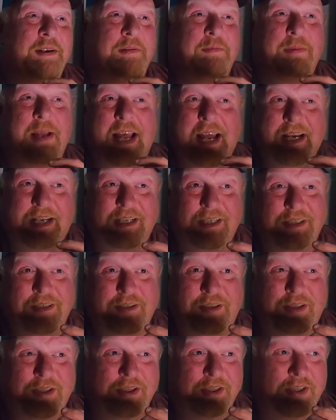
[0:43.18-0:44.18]
Mack
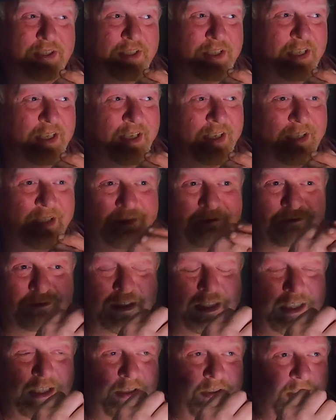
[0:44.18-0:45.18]
is just,
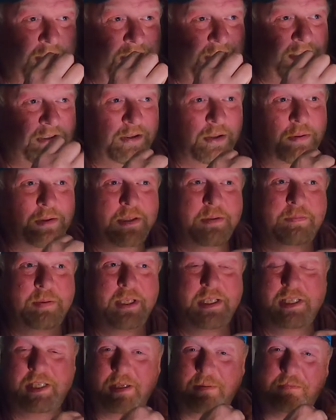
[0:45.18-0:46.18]
it's always
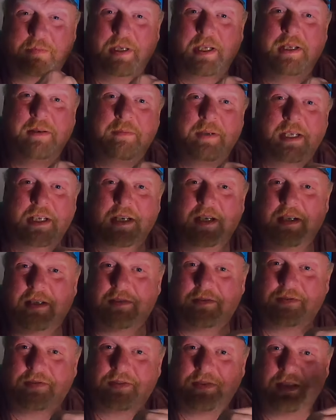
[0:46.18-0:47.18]
been the epitome
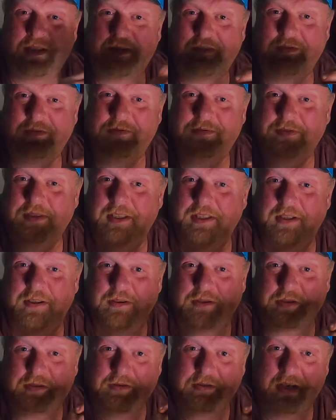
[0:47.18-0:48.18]
of
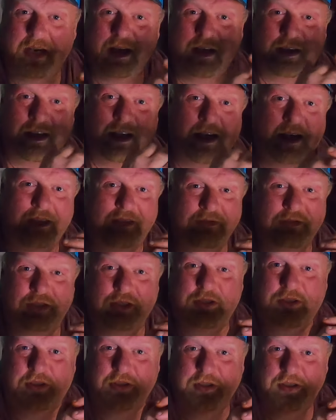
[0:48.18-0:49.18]
strength and
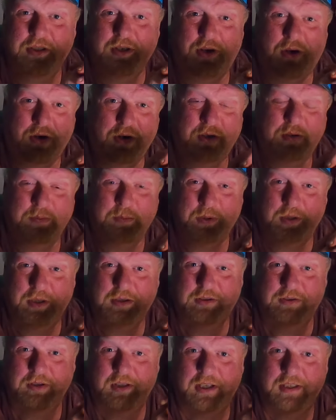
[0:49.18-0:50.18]
just good hard
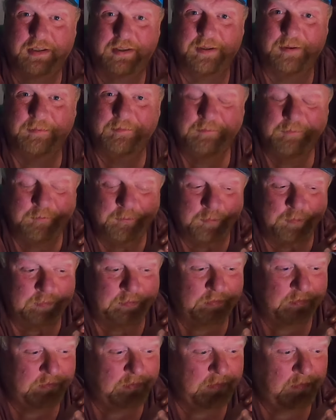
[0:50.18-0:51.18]
work trucks.
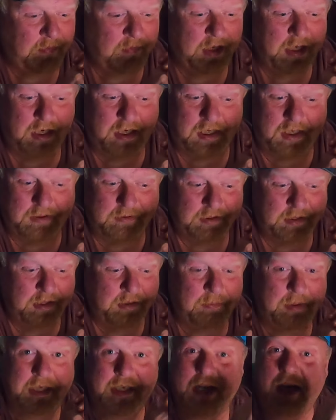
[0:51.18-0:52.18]

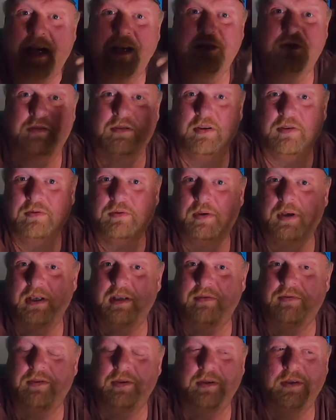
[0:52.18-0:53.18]
My dad's drove quite
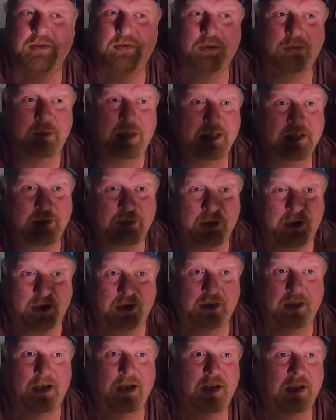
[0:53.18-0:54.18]
a few of them. I spent a
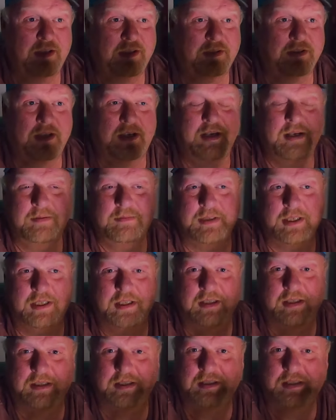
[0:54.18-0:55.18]
lot of
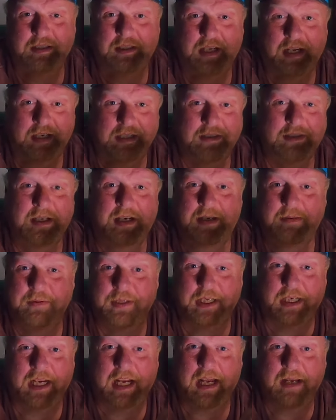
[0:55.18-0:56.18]
time
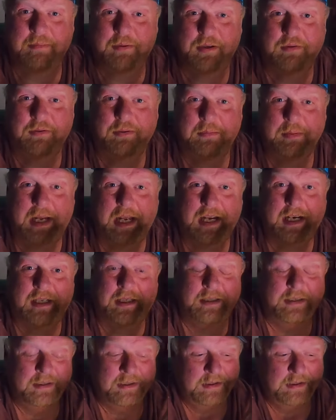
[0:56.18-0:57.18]
in a cab over Mack,